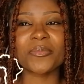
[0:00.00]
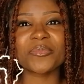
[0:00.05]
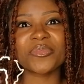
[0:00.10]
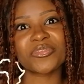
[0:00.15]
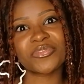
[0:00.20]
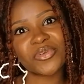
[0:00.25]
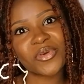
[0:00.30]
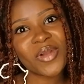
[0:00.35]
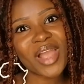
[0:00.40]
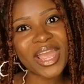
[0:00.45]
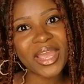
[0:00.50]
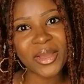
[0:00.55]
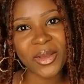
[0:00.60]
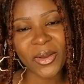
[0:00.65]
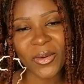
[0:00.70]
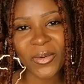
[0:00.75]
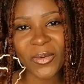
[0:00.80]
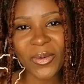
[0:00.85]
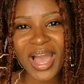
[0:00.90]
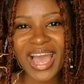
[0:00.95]
Before I
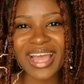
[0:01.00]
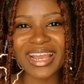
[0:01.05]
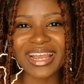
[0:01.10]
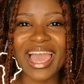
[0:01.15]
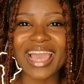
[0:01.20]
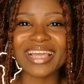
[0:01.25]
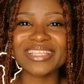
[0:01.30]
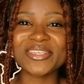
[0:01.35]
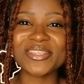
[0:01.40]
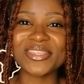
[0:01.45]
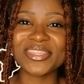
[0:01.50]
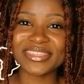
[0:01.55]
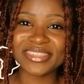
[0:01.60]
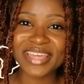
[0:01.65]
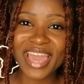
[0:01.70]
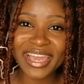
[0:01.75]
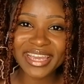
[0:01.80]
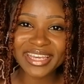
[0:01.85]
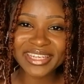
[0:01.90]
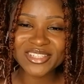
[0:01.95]
go, I'd like to
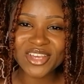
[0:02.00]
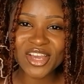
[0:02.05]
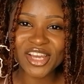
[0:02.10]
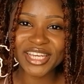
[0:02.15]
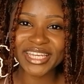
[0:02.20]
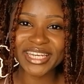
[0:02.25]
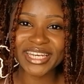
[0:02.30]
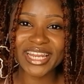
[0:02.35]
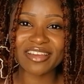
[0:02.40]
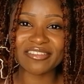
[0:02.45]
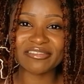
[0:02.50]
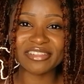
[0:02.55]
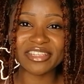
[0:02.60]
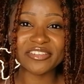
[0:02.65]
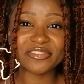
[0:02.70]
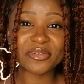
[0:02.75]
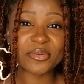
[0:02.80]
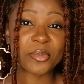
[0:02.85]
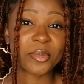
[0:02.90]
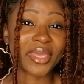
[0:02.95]
thank Dark and
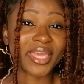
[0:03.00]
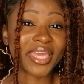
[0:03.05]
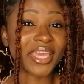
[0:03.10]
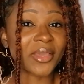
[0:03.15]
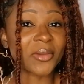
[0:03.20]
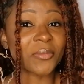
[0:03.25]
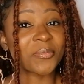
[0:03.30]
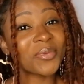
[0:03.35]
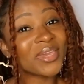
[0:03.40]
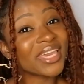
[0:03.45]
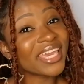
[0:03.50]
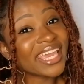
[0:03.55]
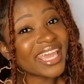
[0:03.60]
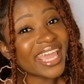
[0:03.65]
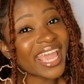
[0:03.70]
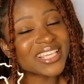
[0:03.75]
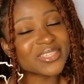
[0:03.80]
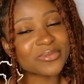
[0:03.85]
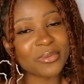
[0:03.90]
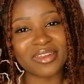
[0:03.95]
Lovely for picking
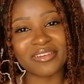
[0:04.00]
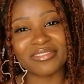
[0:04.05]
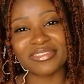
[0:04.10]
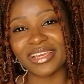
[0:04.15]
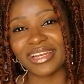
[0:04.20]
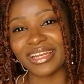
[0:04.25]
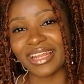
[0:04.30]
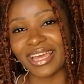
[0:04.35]
me as one of their